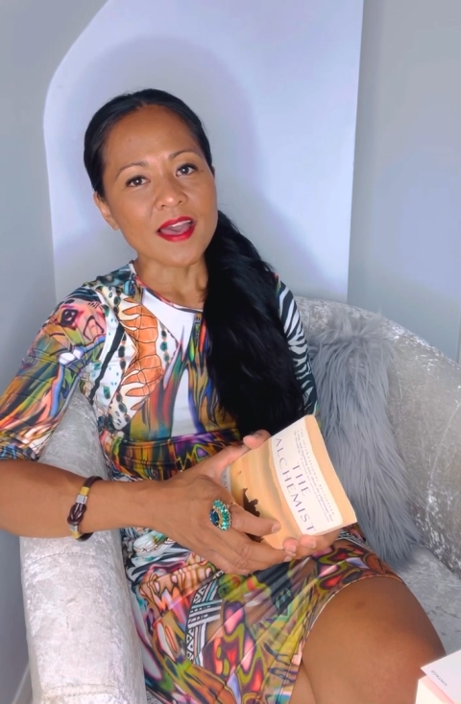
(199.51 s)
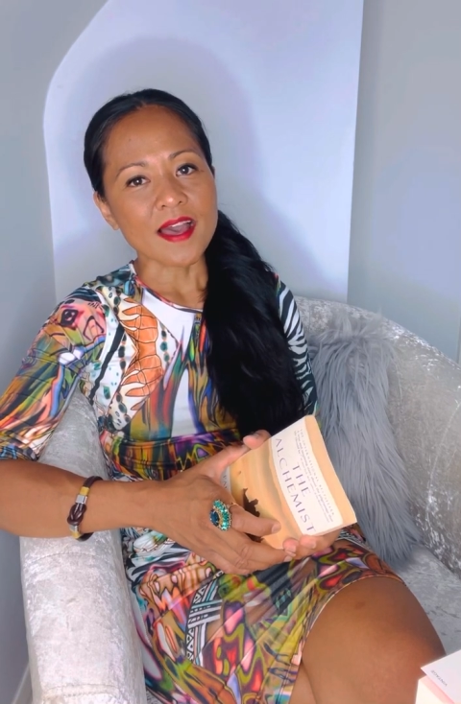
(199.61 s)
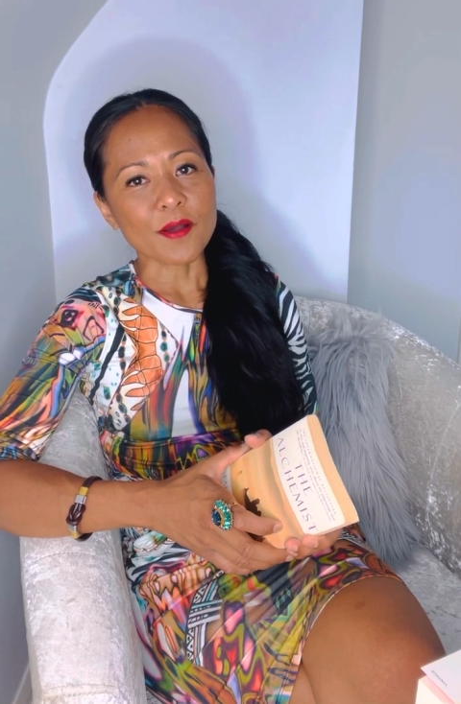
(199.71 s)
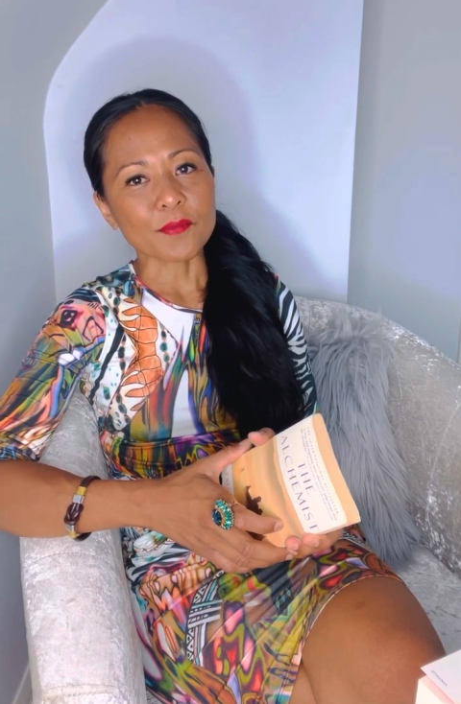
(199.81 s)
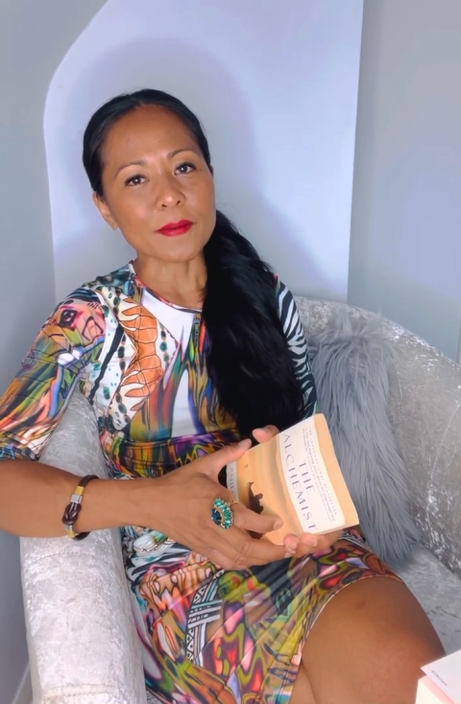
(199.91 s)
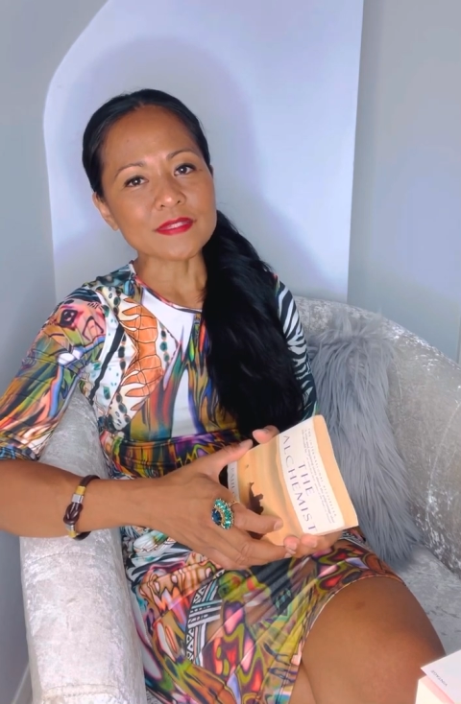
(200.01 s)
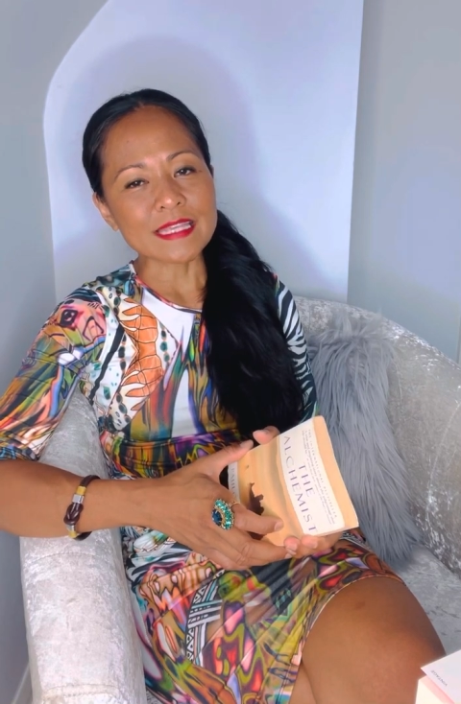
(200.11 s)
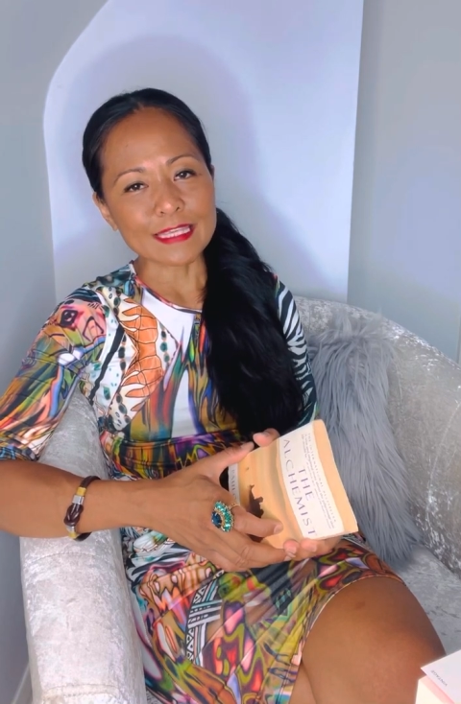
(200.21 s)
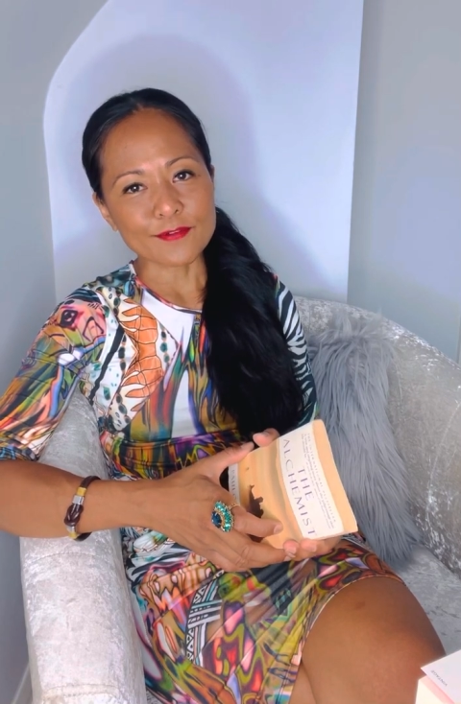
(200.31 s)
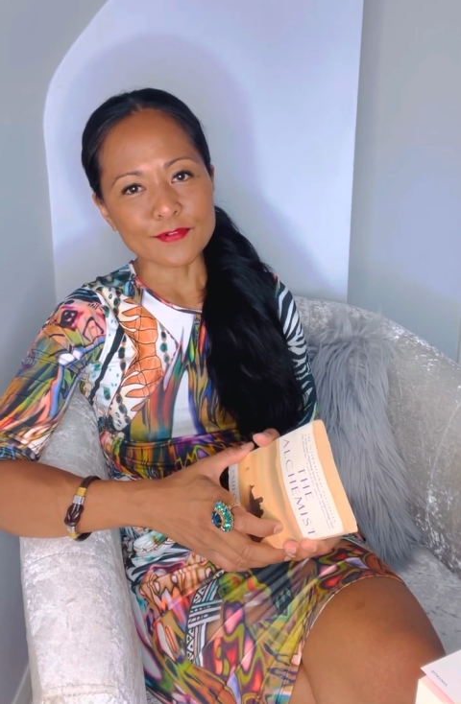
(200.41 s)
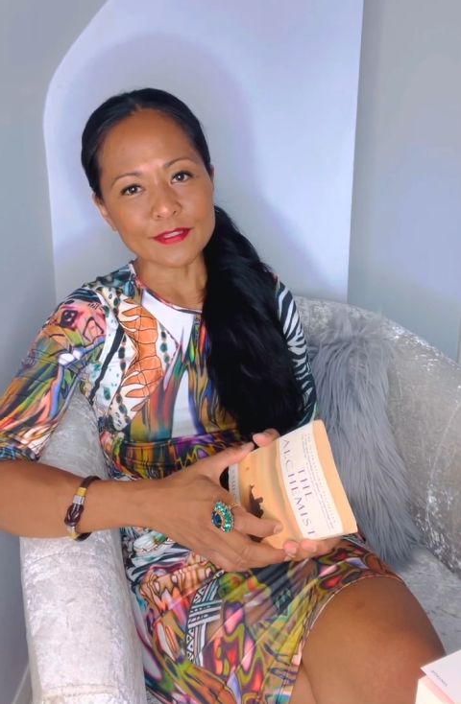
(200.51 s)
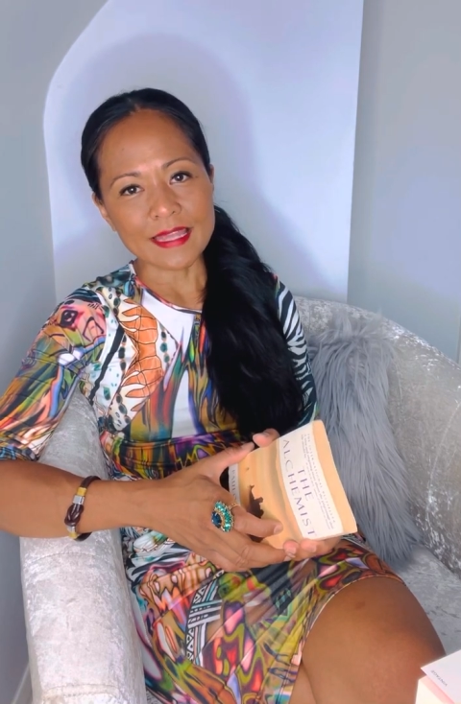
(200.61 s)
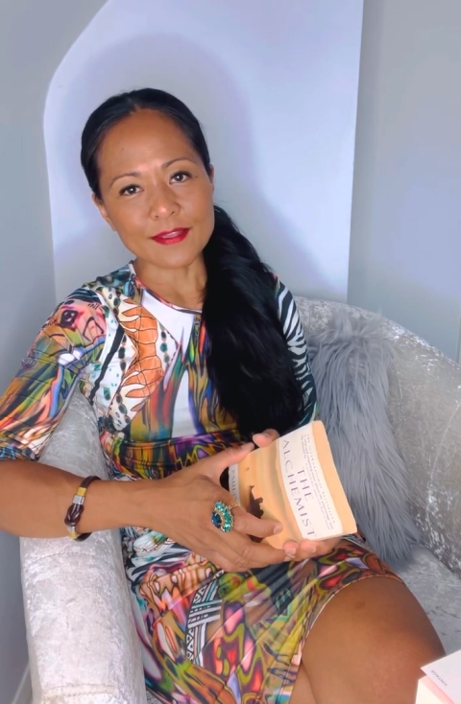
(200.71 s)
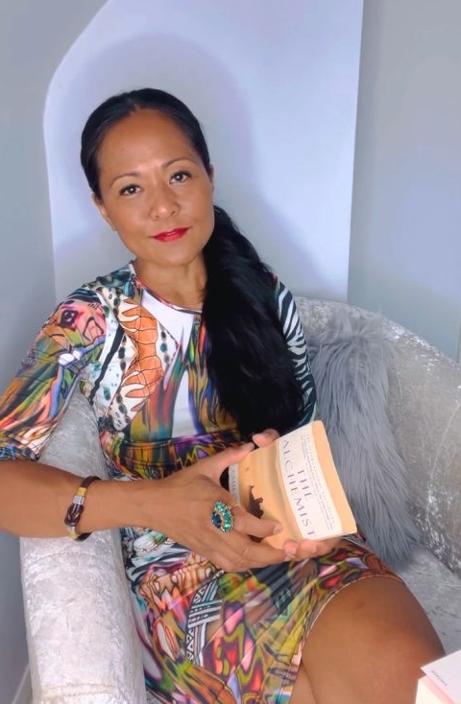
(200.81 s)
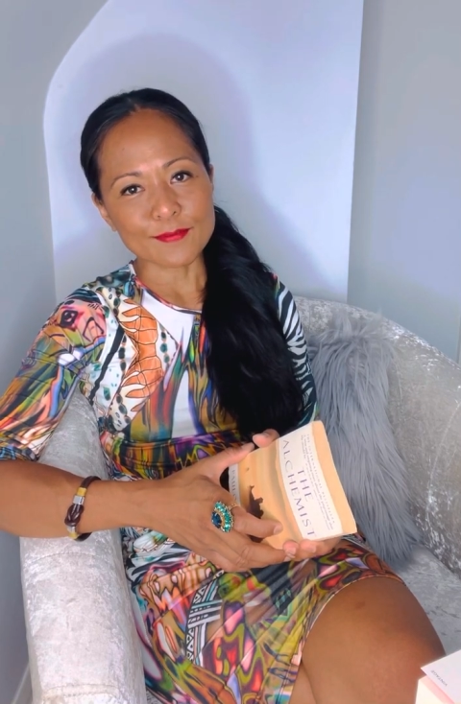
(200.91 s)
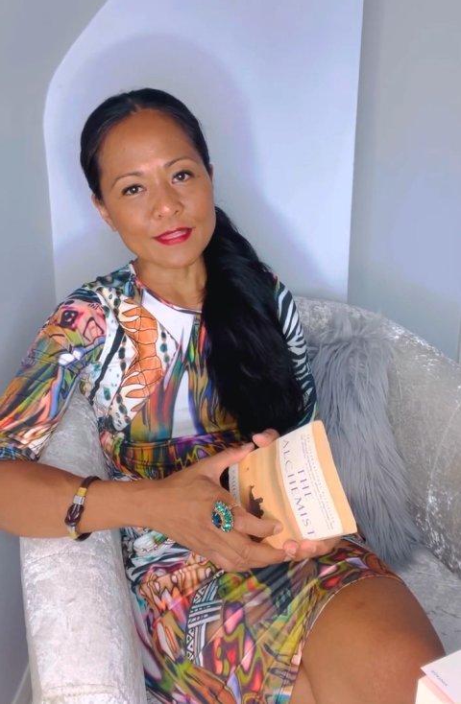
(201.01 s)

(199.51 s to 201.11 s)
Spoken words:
what I'm taking from